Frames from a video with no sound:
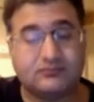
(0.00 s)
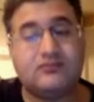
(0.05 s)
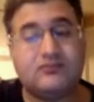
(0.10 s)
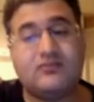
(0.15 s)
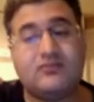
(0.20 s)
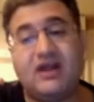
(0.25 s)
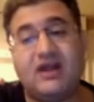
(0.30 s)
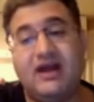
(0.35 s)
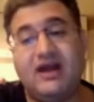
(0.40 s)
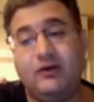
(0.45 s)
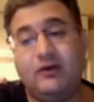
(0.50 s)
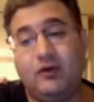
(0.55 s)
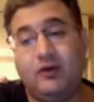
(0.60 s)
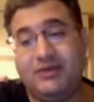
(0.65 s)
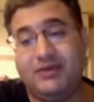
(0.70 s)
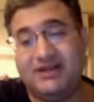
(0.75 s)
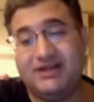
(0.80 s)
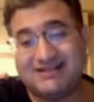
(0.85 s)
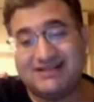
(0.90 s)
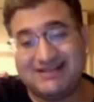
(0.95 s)
And it will
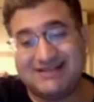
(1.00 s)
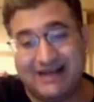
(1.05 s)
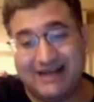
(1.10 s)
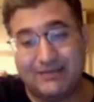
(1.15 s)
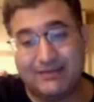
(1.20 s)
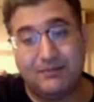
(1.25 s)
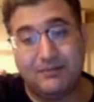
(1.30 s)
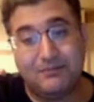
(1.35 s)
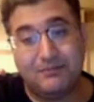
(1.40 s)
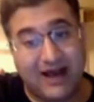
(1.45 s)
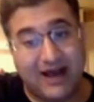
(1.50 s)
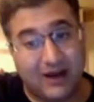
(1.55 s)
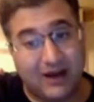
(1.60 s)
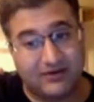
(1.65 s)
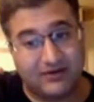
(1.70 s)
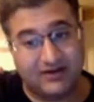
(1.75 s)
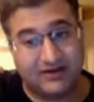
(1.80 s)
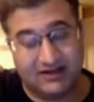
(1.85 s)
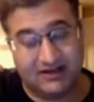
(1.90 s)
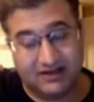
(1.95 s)
be the same
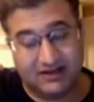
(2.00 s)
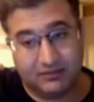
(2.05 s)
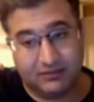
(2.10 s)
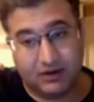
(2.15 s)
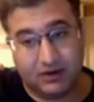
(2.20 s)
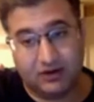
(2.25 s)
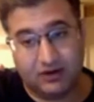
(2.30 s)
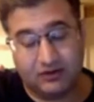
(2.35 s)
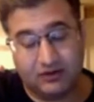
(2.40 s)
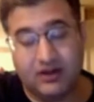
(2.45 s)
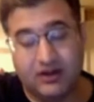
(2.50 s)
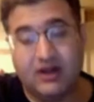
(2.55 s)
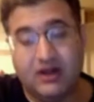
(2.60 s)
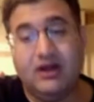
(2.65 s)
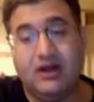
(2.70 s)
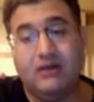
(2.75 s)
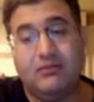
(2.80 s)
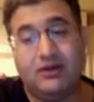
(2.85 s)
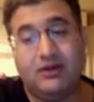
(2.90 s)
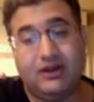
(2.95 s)
amount in the bottle,
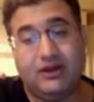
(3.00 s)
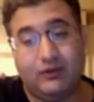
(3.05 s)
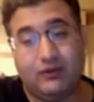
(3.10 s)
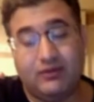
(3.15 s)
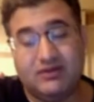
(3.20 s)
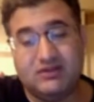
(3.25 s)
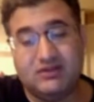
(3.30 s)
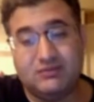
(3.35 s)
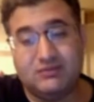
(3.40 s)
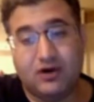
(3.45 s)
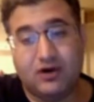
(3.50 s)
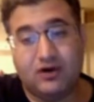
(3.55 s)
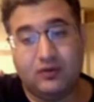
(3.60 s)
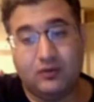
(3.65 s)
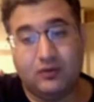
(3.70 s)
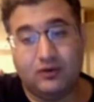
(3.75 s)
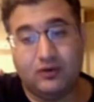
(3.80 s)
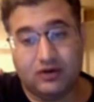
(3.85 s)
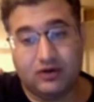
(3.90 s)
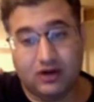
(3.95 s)
but the women's bottle
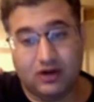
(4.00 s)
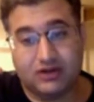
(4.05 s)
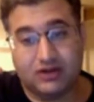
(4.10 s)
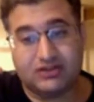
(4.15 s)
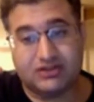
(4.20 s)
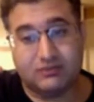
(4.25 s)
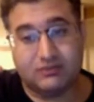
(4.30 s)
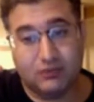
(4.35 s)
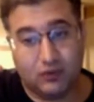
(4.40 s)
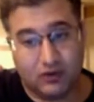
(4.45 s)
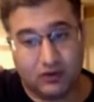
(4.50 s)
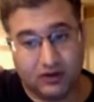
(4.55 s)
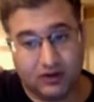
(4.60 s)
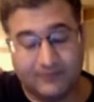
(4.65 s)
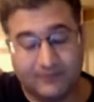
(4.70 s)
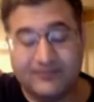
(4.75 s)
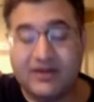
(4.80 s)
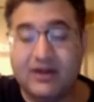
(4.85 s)
will cost more.